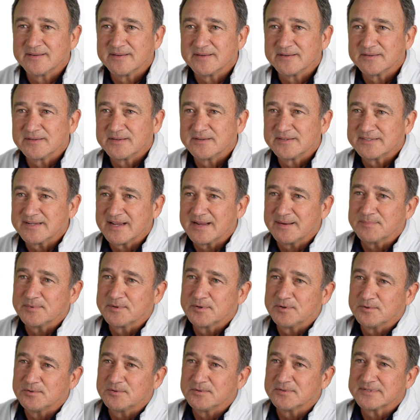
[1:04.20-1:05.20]
the same
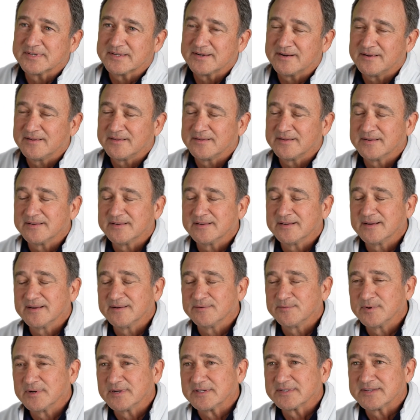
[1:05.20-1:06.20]
tools that all the uh,
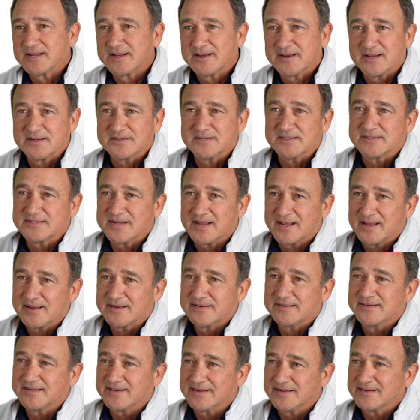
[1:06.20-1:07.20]
real estate agents
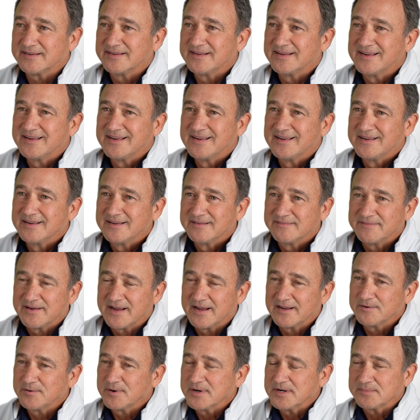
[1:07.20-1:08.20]
had to
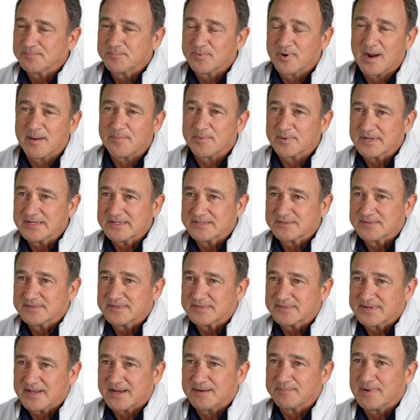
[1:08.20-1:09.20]
evaluate properties, which
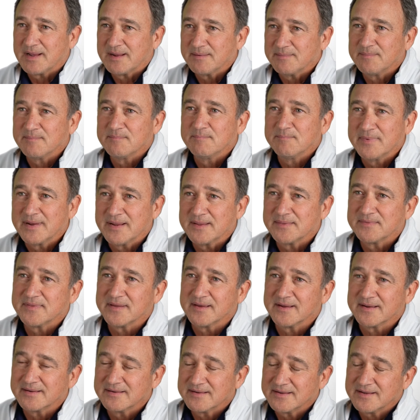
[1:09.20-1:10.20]
was kind of my main
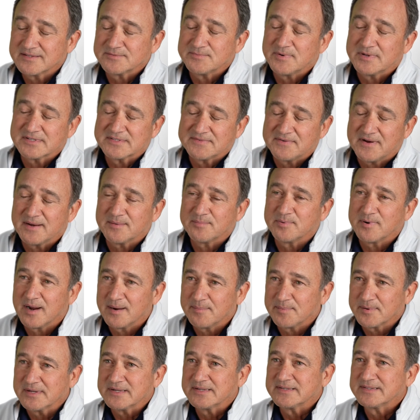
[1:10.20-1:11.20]
thing, as well as find
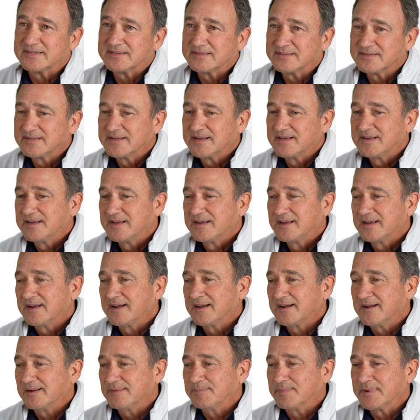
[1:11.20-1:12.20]
properties.
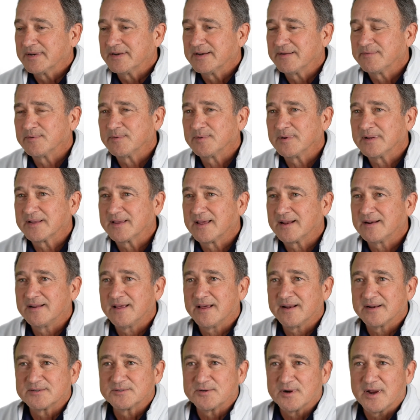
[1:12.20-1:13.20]
Uh, but never really got a
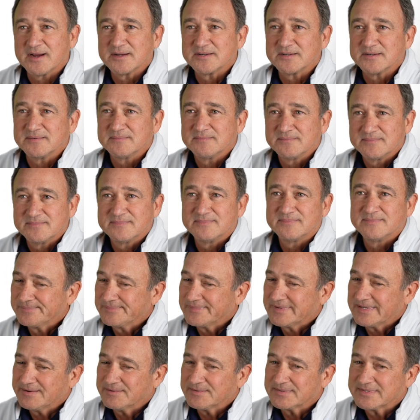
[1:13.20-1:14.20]
lot of traction.
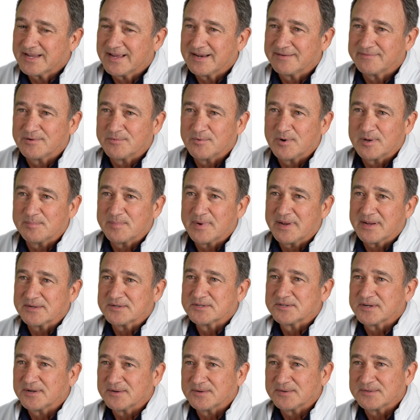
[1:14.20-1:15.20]
It was kind of a one-man
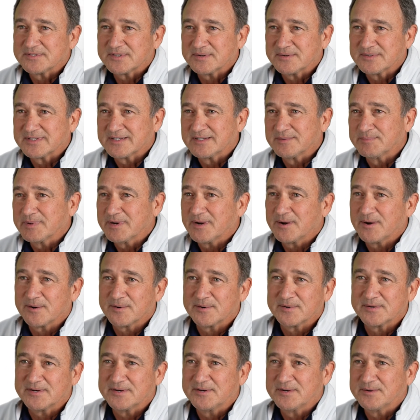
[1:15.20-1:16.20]
show, so it's a little bit
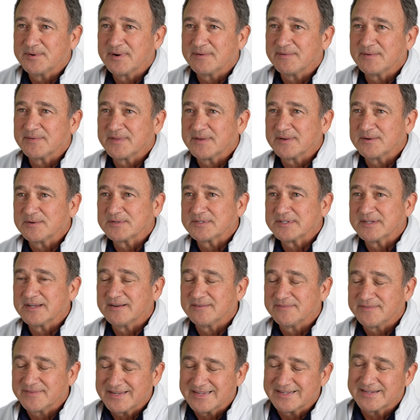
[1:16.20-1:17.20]
harder to do everything
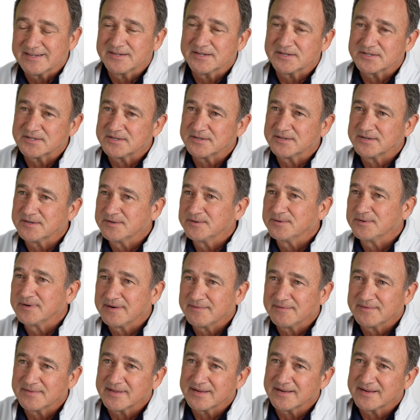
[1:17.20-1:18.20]
yourself, in addition to doing
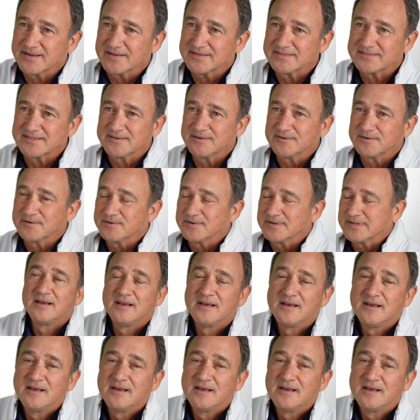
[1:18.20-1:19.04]
everything else that you're doing.